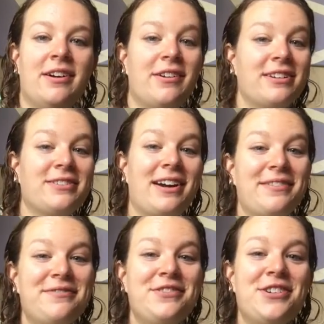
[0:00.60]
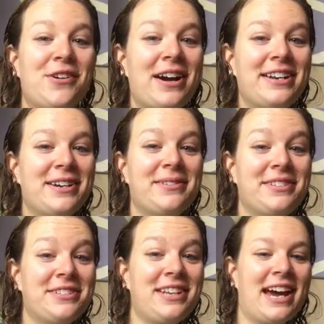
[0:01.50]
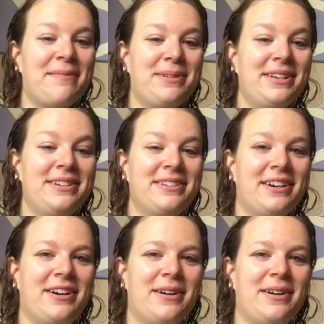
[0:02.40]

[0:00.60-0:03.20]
Okay, so I have no idea what's just happened.